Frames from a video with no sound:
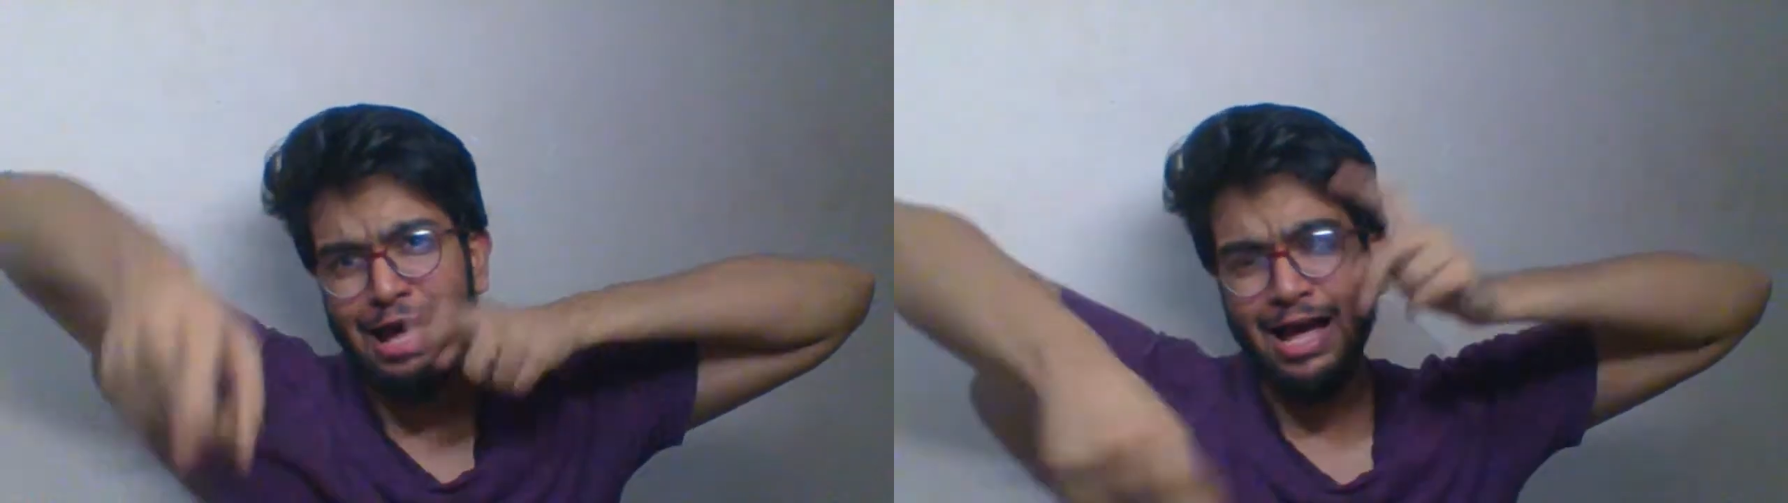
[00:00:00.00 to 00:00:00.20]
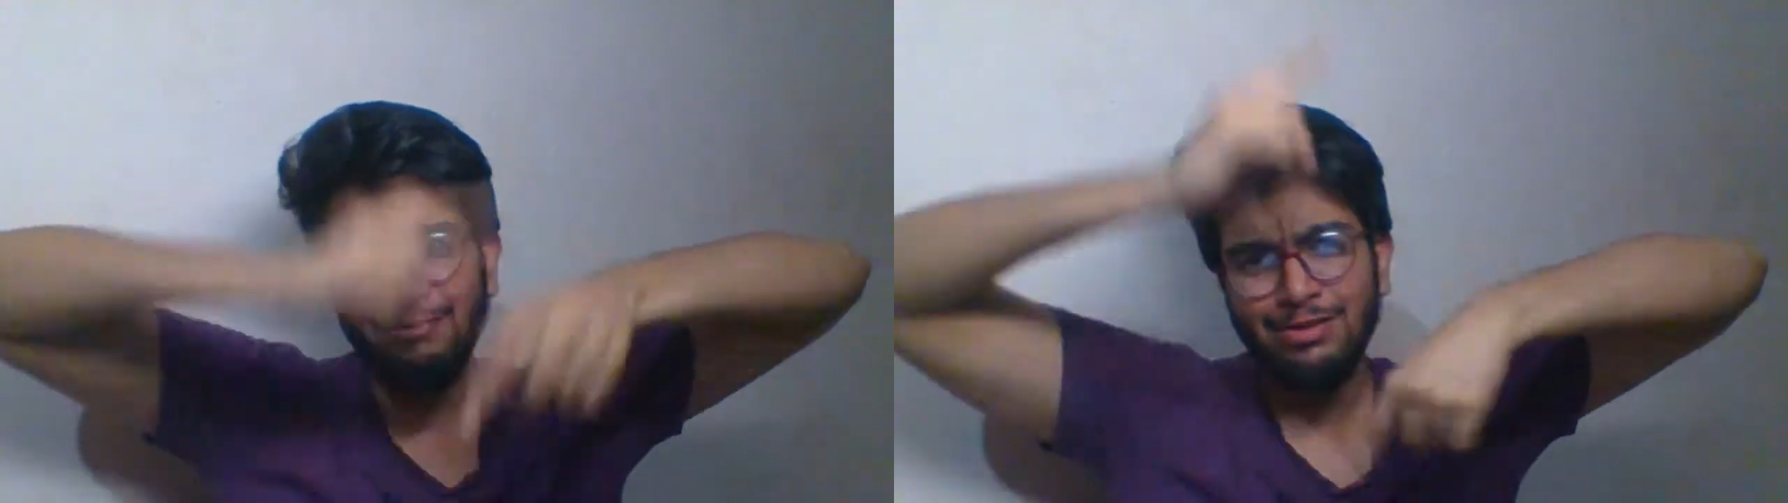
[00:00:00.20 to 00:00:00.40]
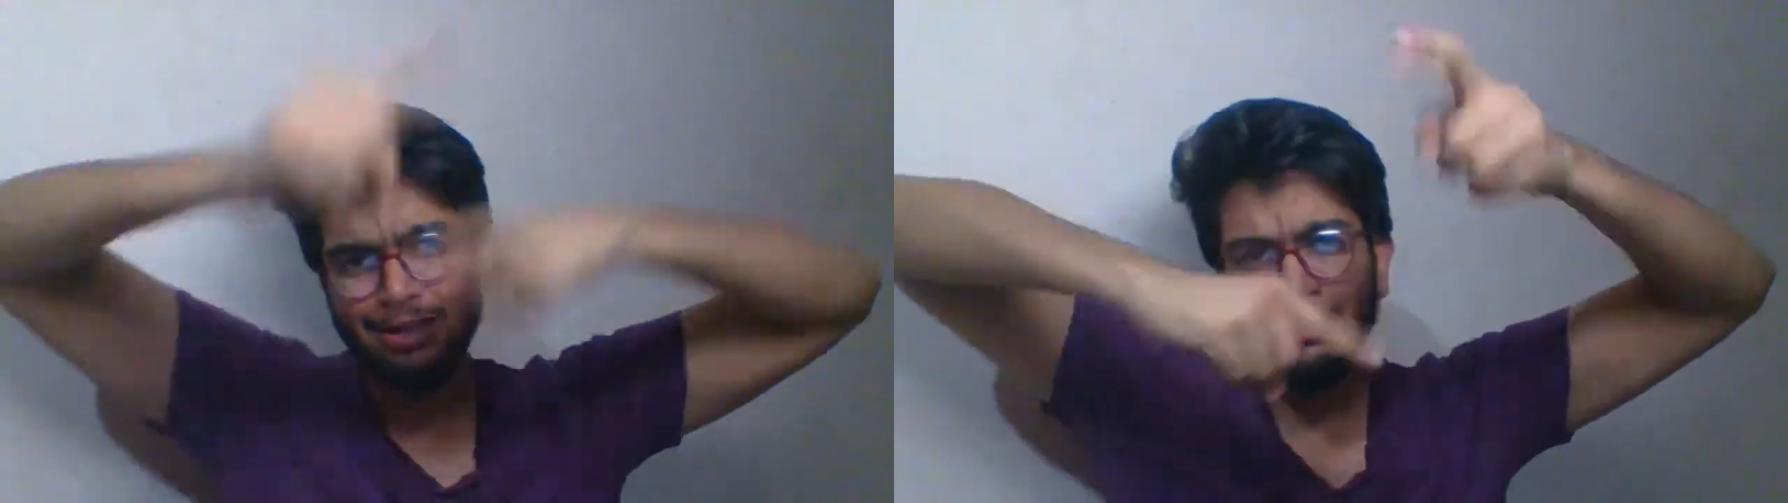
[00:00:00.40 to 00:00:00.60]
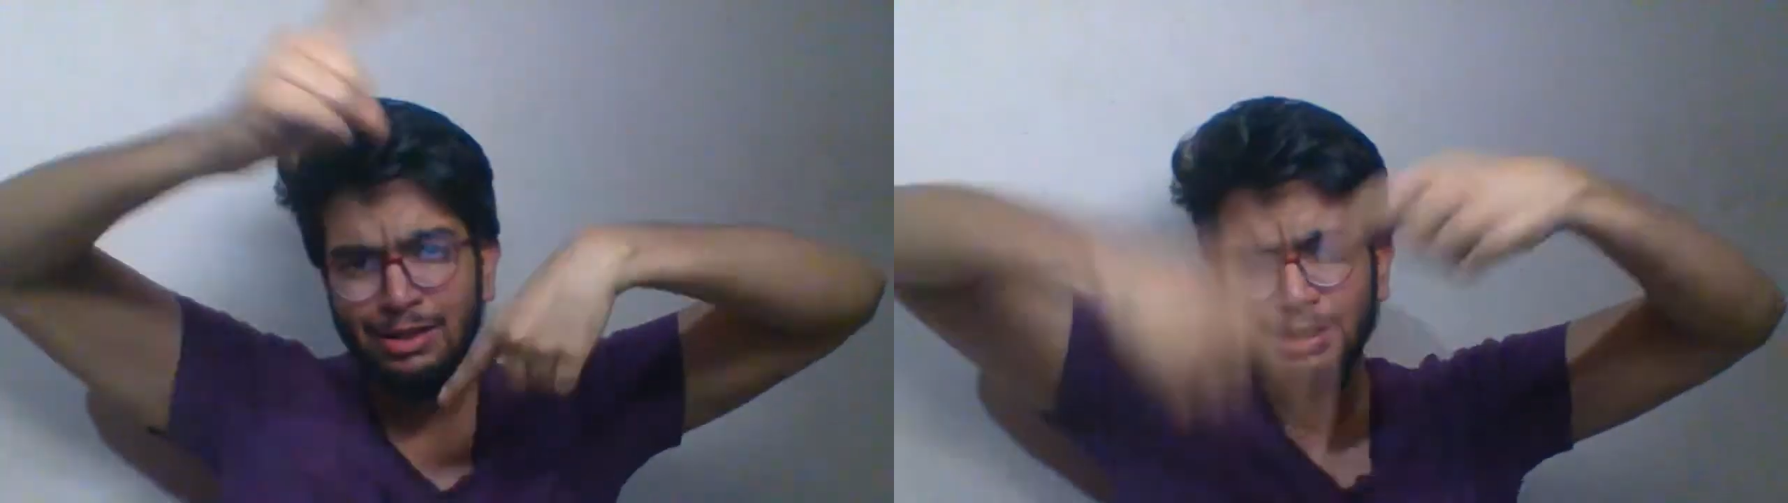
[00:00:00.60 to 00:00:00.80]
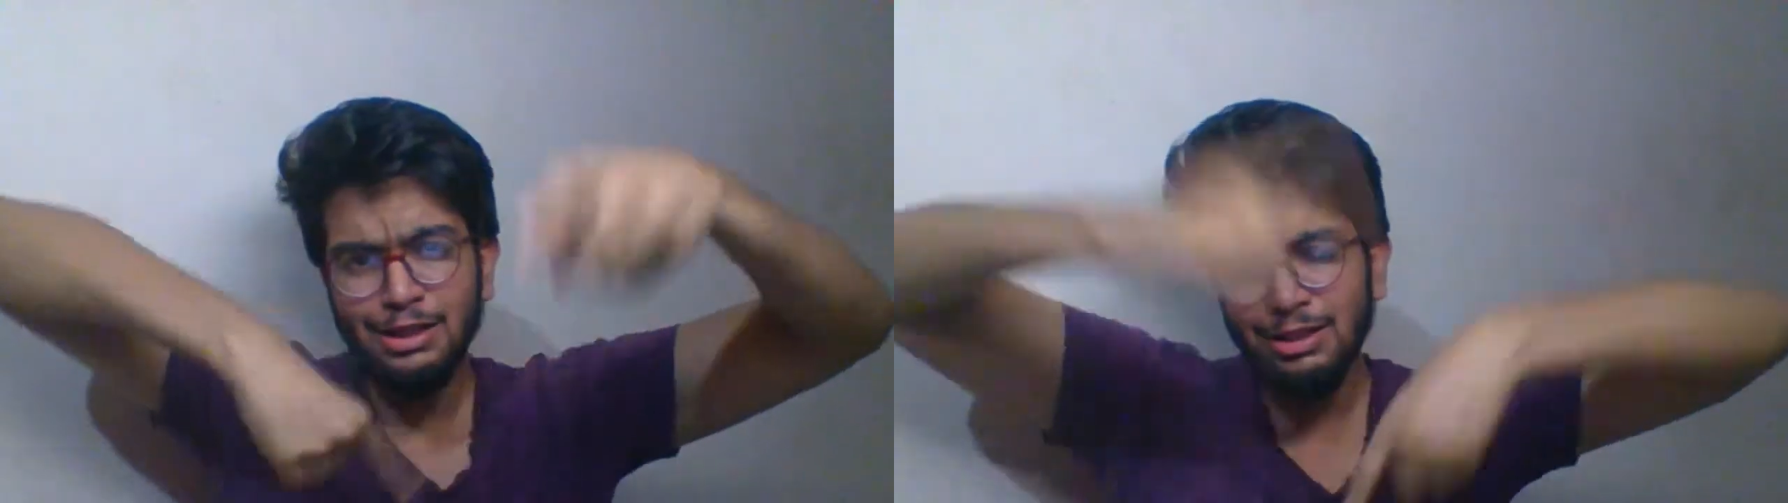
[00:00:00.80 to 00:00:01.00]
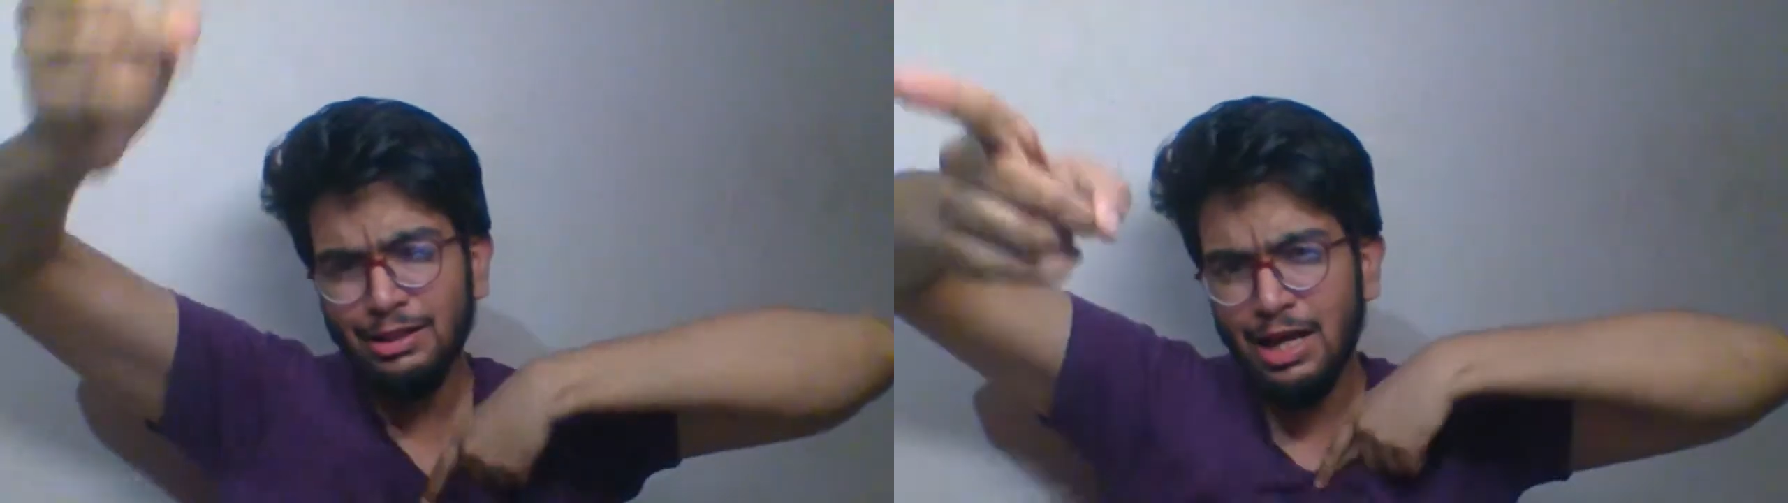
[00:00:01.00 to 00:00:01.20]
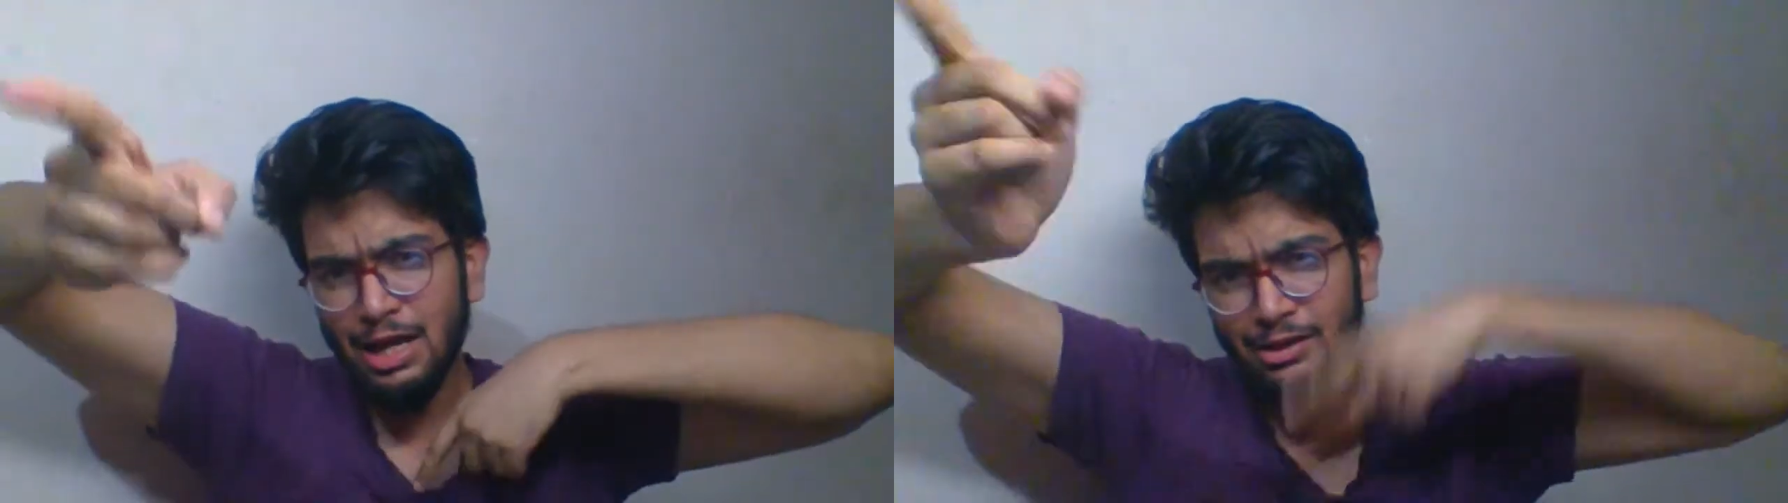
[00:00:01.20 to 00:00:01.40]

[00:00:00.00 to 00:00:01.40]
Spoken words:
I will